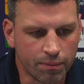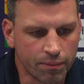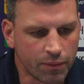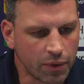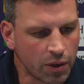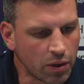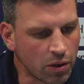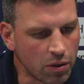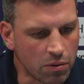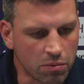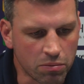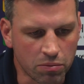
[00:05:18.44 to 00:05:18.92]

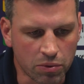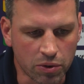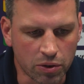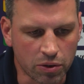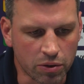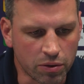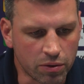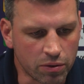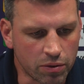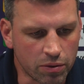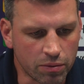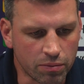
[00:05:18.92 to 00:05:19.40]
you know,
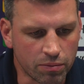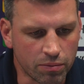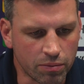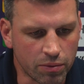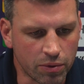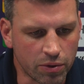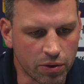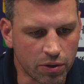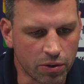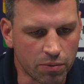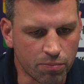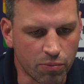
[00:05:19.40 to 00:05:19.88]

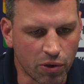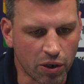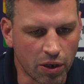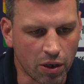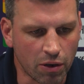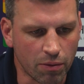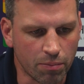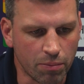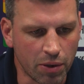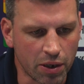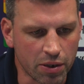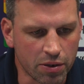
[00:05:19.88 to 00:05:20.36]
we'll just bring
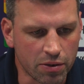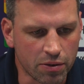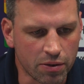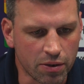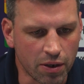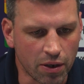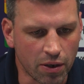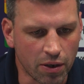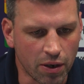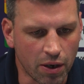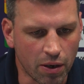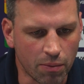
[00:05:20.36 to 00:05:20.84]
our
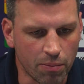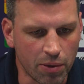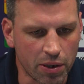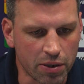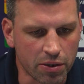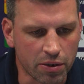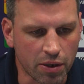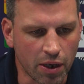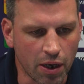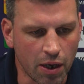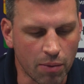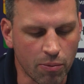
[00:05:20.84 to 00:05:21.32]

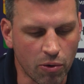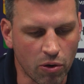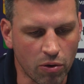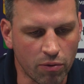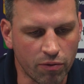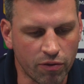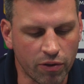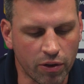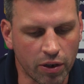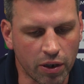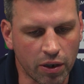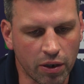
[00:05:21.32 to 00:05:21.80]
best game,
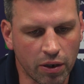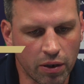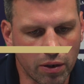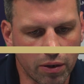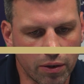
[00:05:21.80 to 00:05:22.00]
hopefully.